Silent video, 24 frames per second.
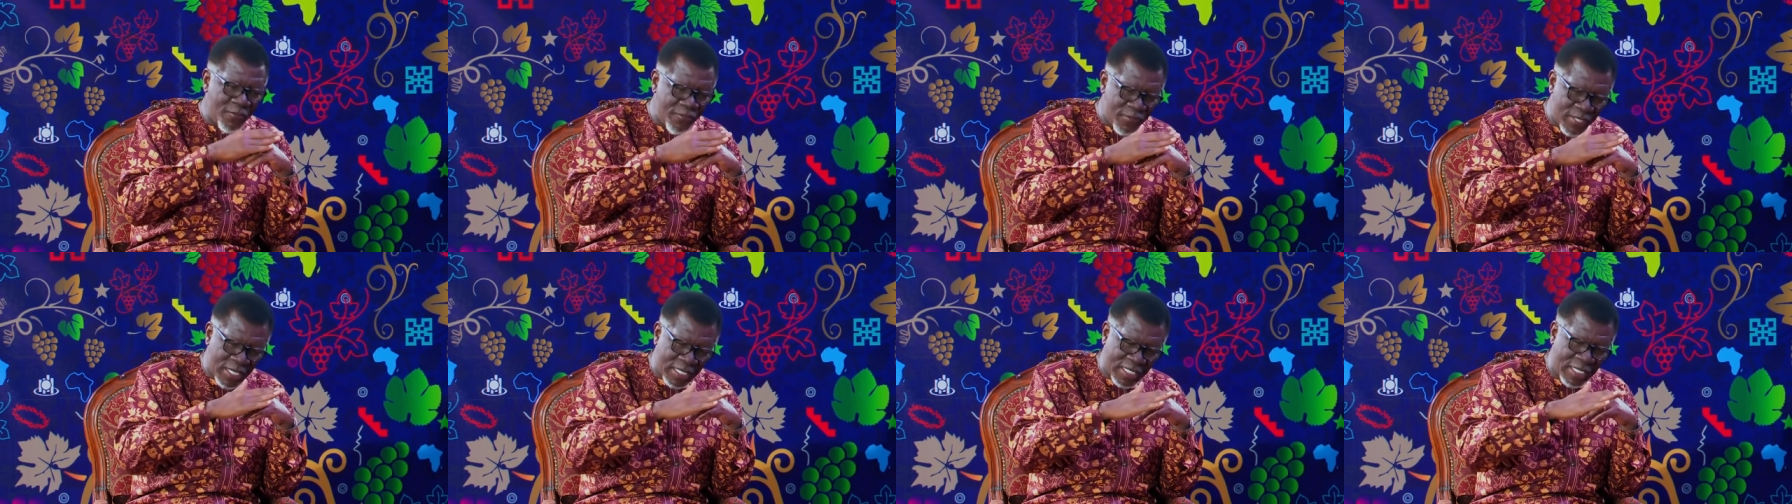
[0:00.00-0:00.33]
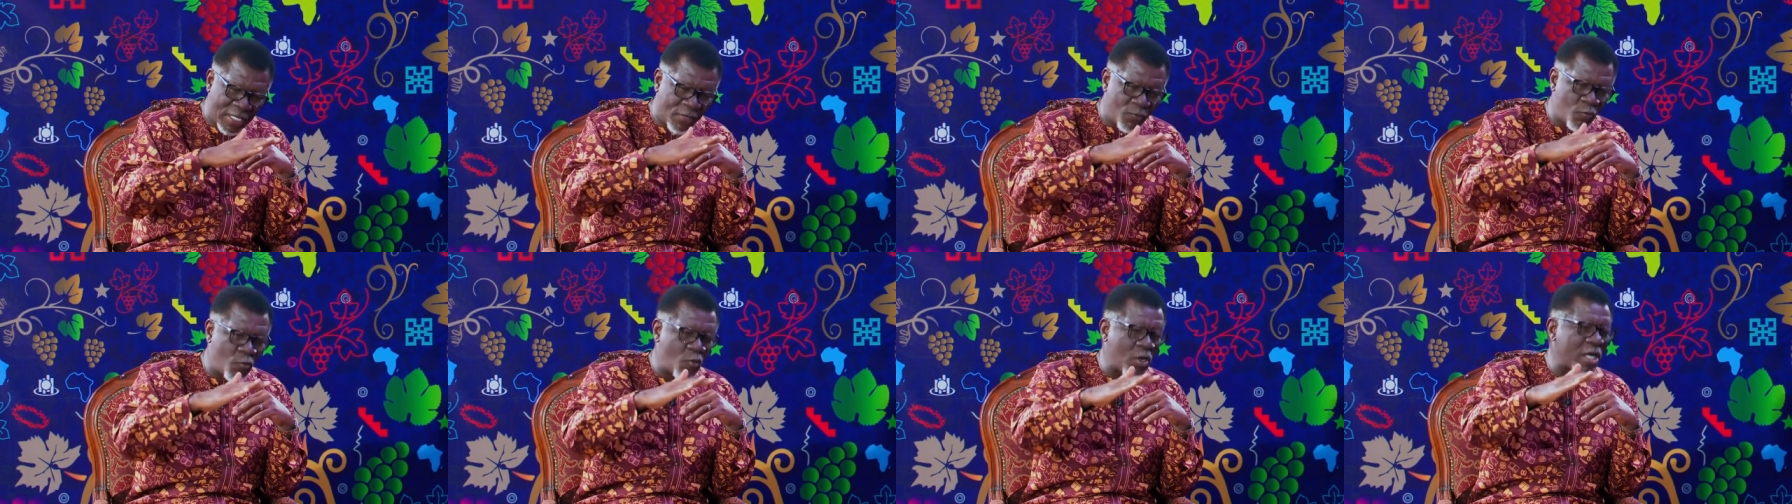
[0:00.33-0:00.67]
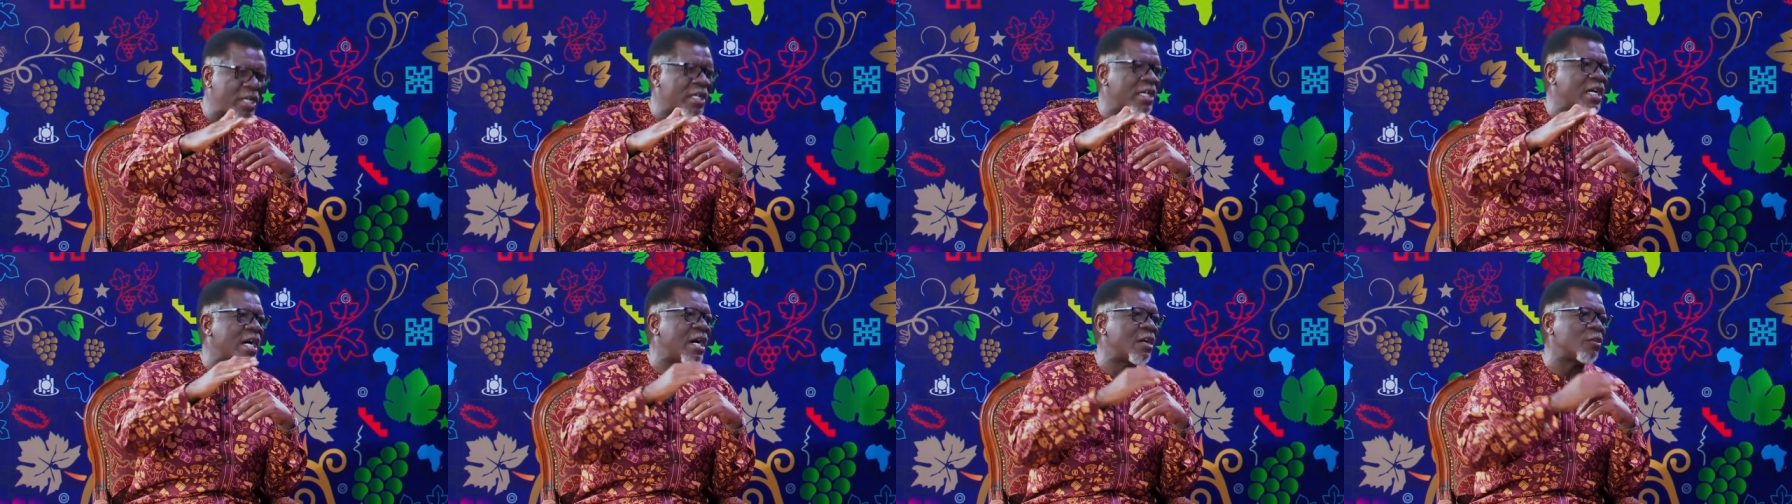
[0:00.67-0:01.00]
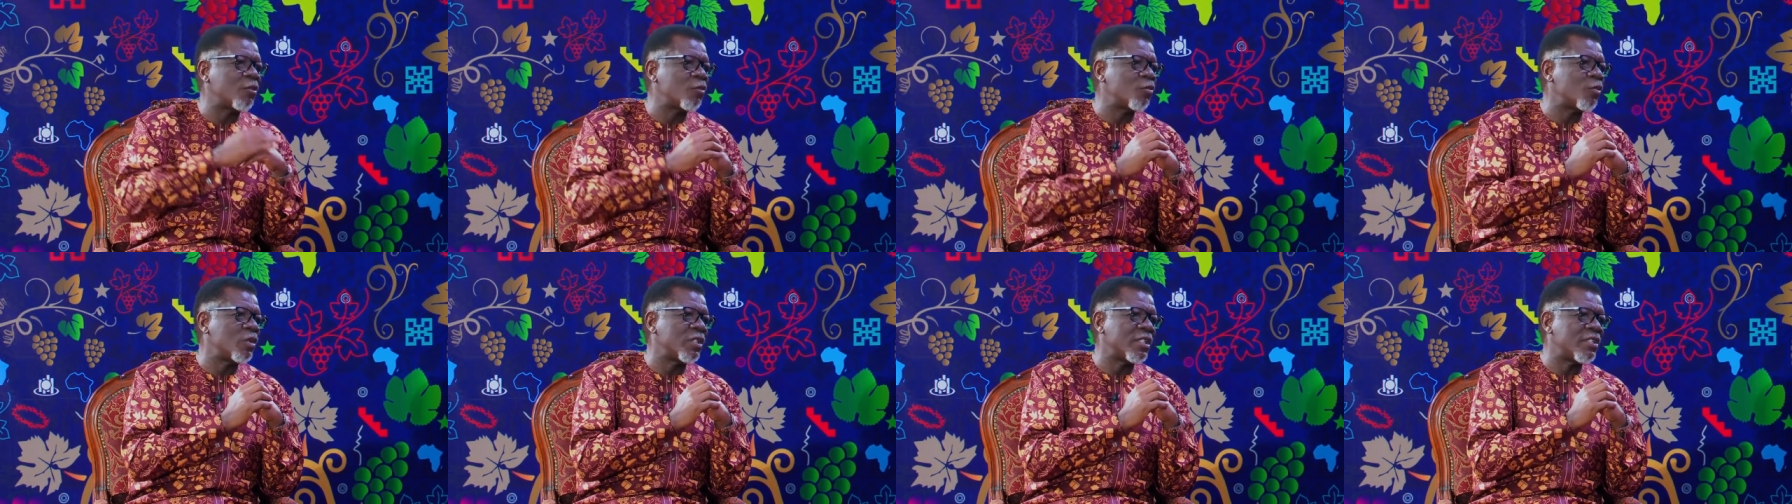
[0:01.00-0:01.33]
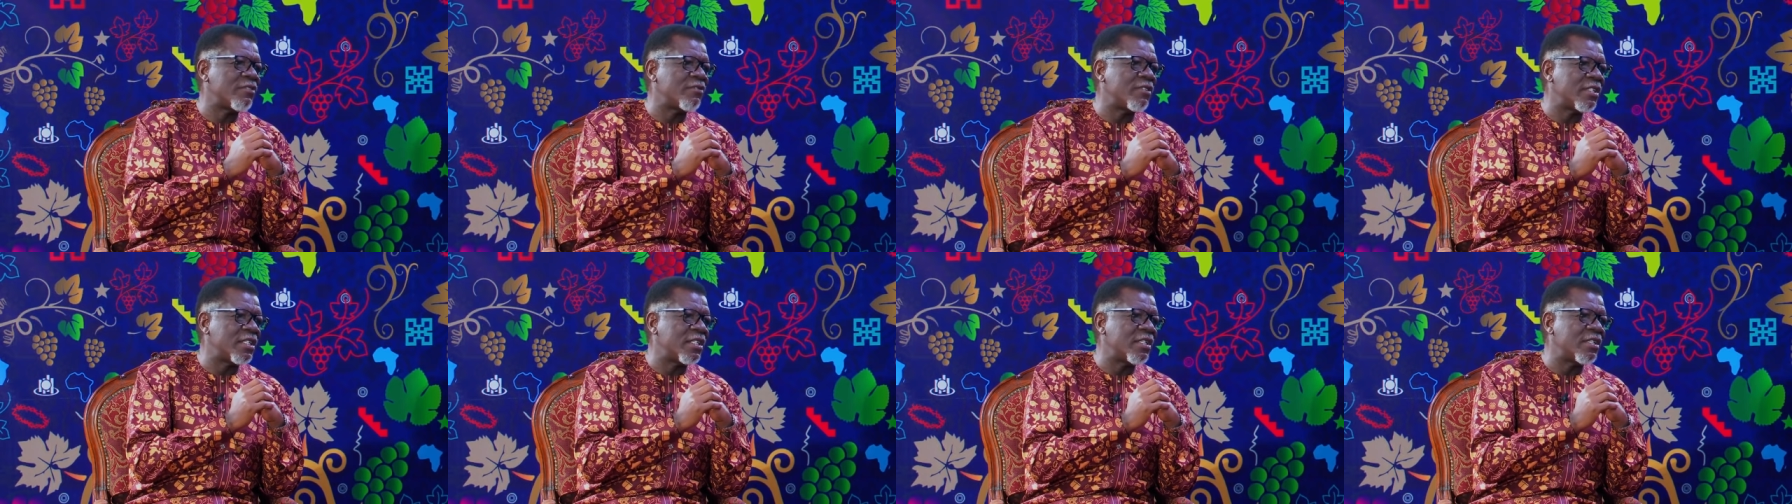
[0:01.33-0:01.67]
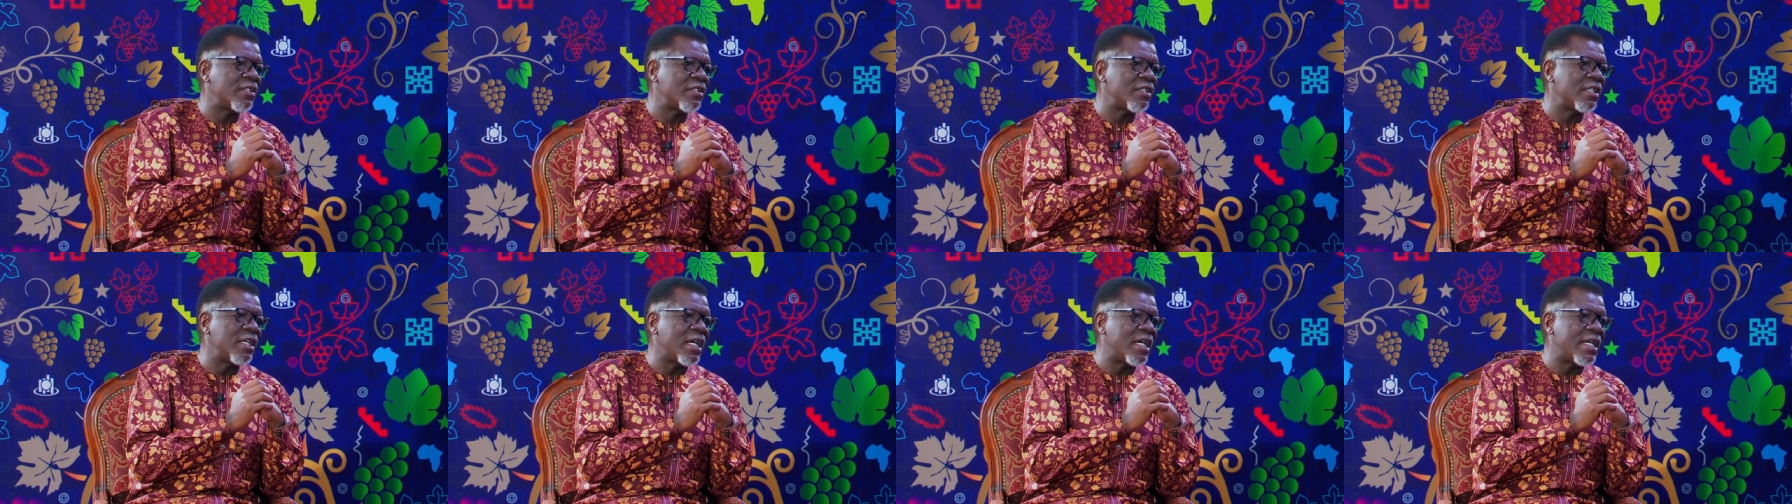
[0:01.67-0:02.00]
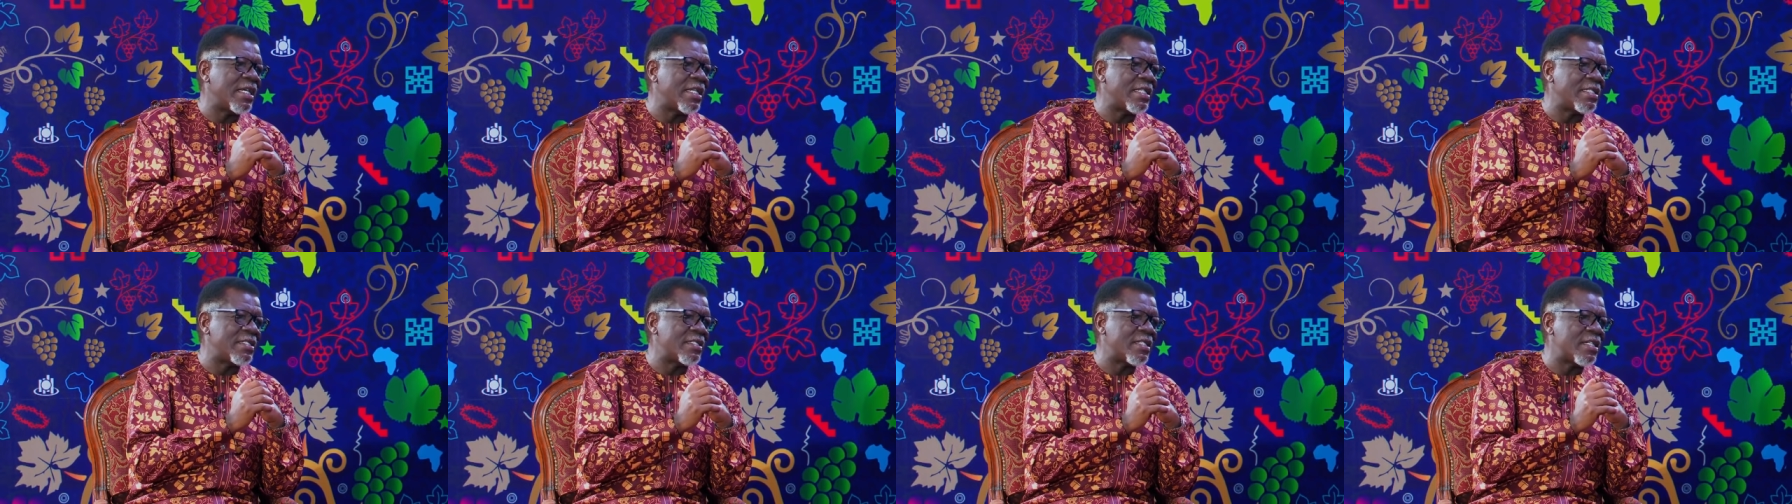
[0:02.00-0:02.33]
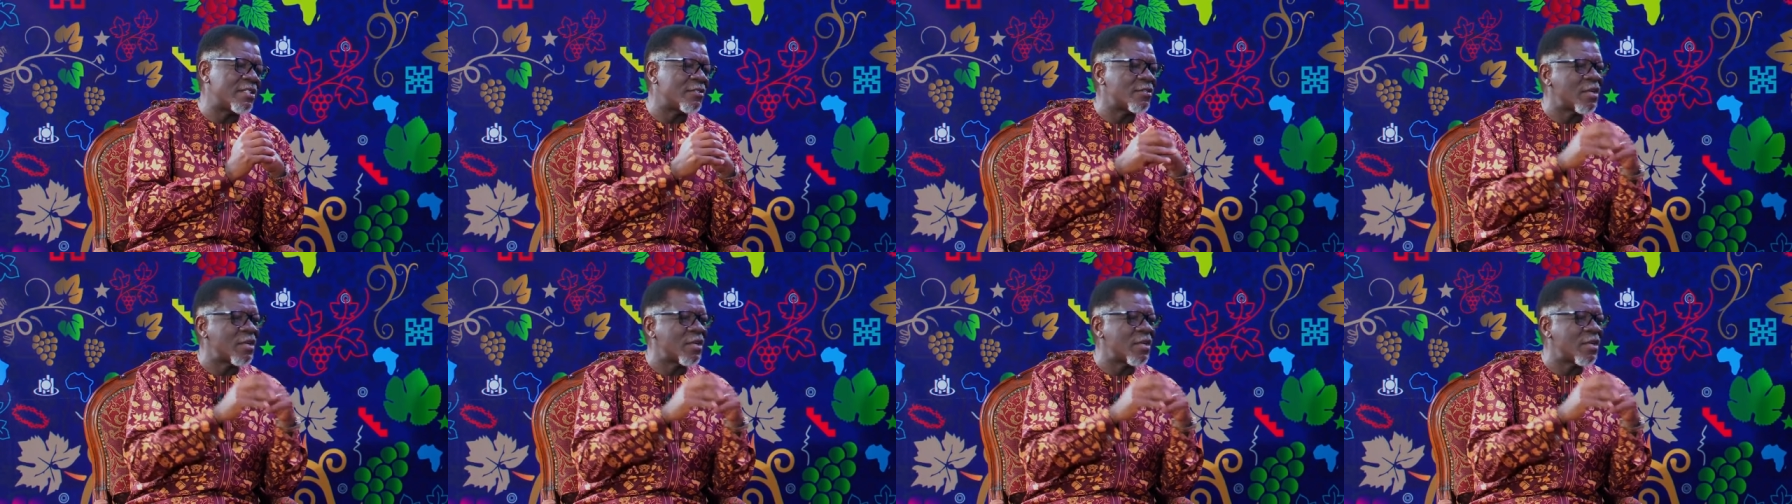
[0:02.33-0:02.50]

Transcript: They can work out whatever is there.